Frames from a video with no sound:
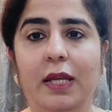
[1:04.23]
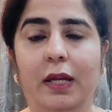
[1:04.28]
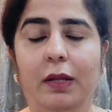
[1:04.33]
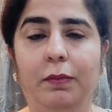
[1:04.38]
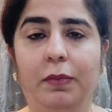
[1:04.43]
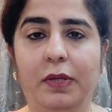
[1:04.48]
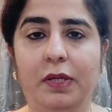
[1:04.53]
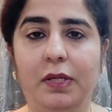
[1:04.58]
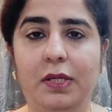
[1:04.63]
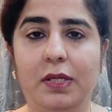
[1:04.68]

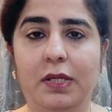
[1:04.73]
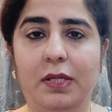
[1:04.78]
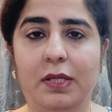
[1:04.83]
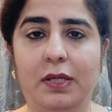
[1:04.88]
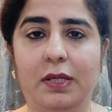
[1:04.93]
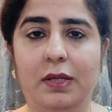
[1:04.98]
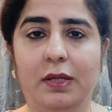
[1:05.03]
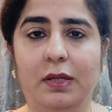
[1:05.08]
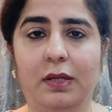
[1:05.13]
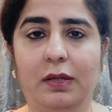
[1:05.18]

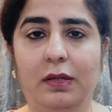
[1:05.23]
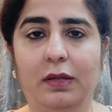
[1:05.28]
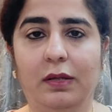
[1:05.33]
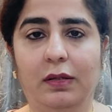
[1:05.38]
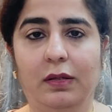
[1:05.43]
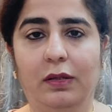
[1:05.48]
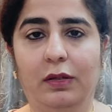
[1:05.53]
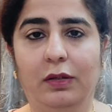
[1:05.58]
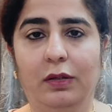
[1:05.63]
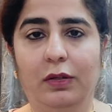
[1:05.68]
syllabus,
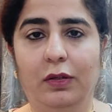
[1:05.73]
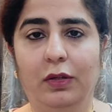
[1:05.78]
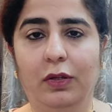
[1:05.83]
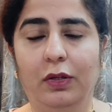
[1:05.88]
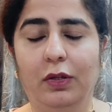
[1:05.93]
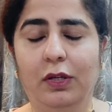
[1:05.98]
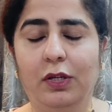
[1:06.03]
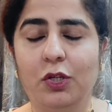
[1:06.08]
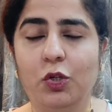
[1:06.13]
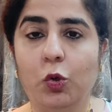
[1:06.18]

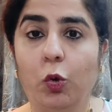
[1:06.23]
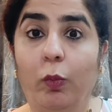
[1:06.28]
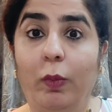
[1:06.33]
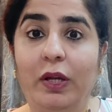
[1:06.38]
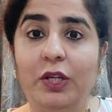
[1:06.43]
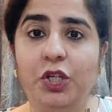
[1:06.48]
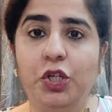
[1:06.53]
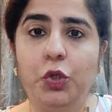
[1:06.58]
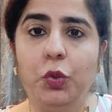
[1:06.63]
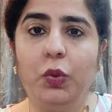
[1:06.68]
so
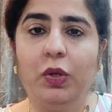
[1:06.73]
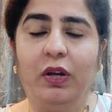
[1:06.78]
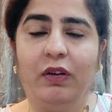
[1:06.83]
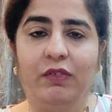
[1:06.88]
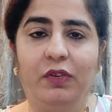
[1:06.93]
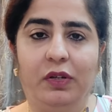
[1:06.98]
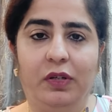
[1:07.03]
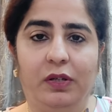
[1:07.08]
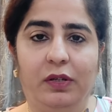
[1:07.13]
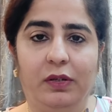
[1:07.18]
much to
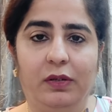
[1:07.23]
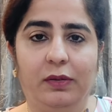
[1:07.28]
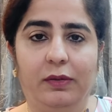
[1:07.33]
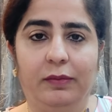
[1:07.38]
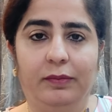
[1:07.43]
cover.